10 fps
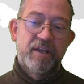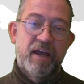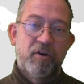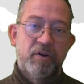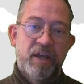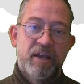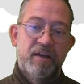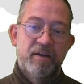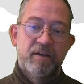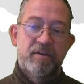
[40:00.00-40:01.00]
that okay
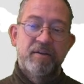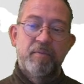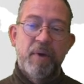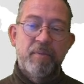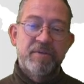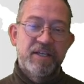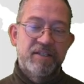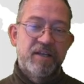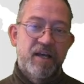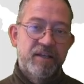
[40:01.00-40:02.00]
the map is
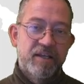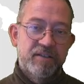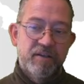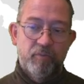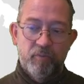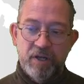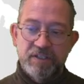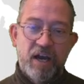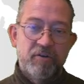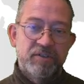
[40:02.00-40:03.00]
inside this what's
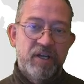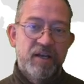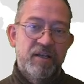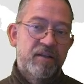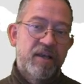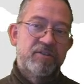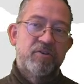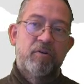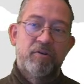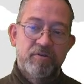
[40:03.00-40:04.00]
outside that's
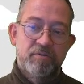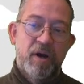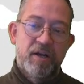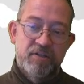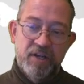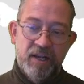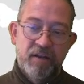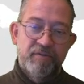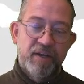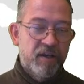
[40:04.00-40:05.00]
all those
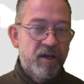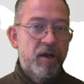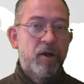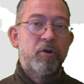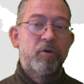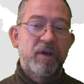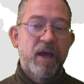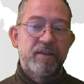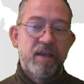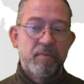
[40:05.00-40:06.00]
marginalia thing look
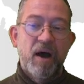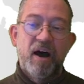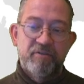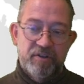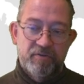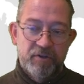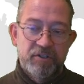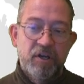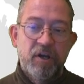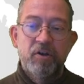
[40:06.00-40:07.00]
at them
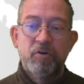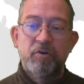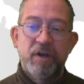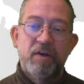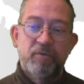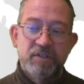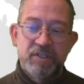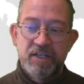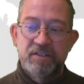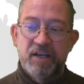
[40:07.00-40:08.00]
afterwards look at what's
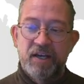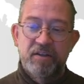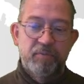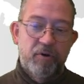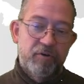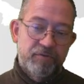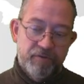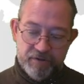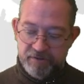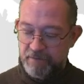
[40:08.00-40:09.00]
inside the box
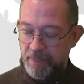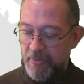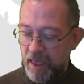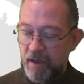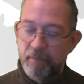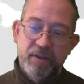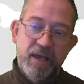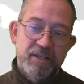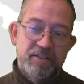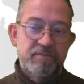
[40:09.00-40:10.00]
first but
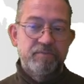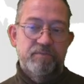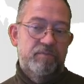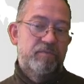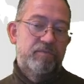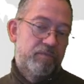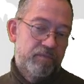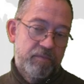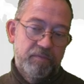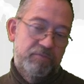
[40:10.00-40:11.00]
that's
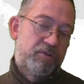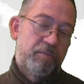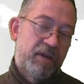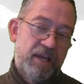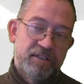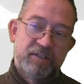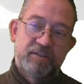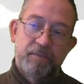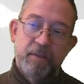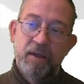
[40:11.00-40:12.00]
some
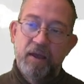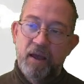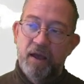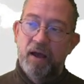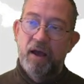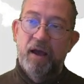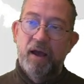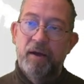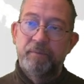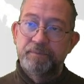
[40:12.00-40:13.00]
cases.
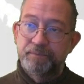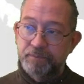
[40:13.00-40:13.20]
Um,